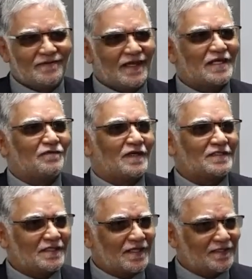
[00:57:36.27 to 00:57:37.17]
An
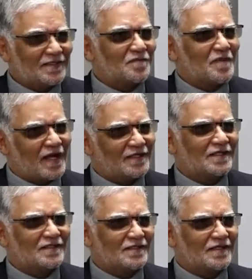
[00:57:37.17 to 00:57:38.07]
investigative
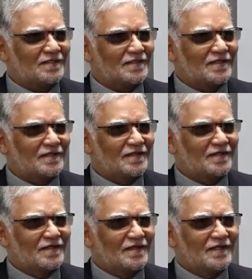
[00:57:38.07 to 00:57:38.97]
mindset says,
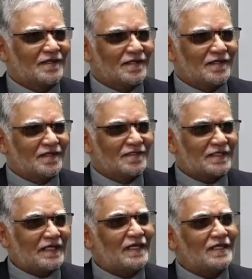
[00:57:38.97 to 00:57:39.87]

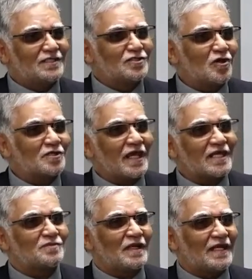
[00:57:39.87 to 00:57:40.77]
seeing is not
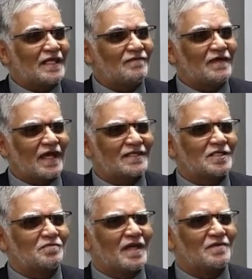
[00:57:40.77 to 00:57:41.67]
as believing as
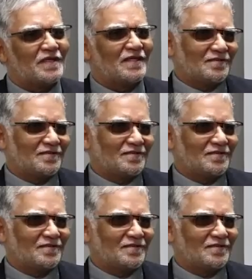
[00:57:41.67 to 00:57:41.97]
it may be.